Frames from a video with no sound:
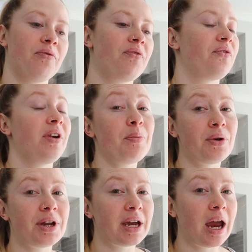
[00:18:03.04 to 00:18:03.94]
flip
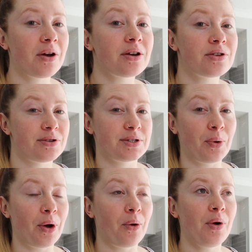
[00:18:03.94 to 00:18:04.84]
on a character as
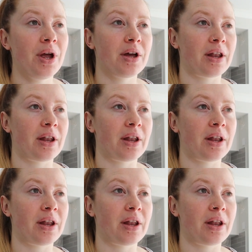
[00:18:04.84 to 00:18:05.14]
well.